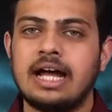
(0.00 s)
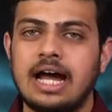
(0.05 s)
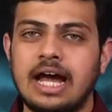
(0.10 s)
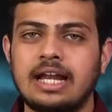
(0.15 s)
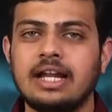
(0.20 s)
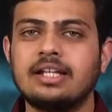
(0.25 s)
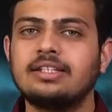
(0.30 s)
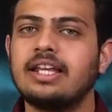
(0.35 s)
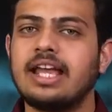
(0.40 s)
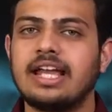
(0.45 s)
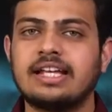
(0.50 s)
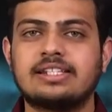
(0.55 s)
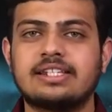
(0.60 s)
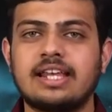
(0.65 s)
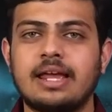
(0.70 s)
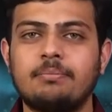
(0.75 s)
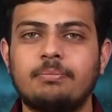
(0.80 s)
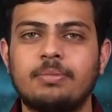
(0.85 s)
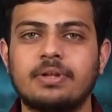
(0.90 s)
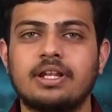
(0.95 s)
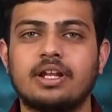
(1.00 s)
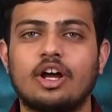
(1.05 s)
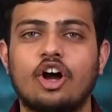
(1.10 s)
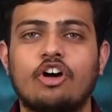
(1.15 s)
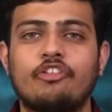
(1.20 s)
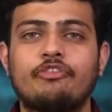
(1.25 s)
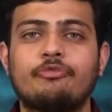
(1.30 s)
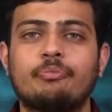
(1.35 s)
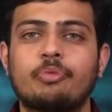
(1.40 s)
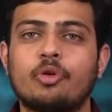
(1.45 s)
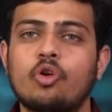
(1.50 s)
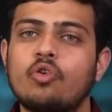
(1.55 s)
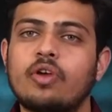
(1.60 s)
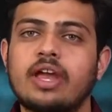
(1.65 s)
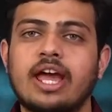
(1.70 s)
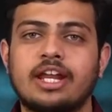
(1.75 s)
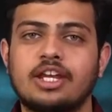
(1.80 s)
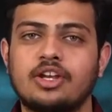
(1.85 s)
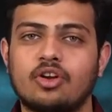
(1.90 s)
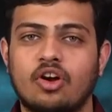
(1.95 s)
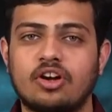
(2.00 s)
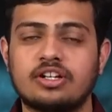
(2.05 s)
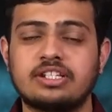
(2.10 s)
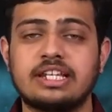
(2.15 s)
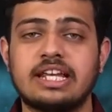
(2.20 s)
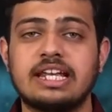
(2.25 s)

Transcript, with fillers: Another example of prokaryotes